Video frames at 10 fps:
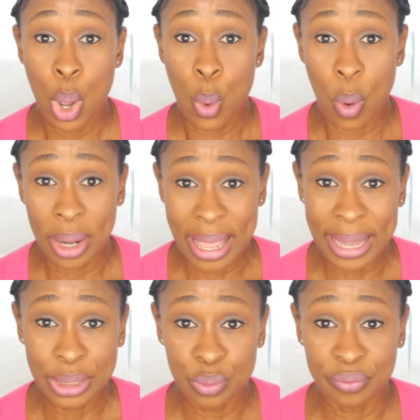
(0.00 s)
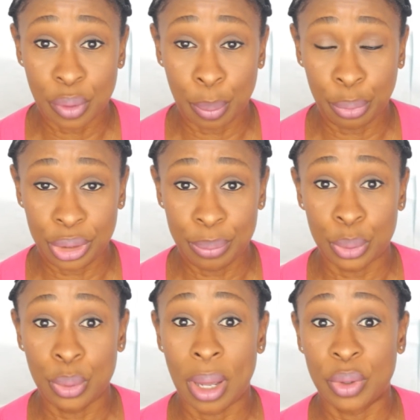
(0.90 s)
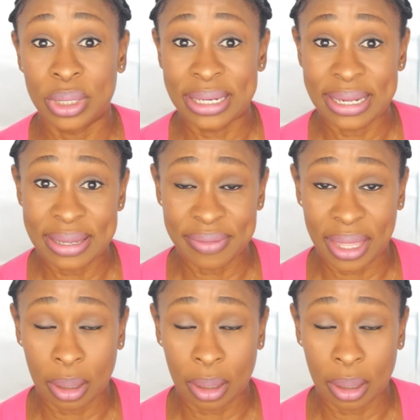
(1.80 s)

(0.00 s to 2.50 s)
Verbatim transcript: what I do for pre-poo, I'm gonna leave that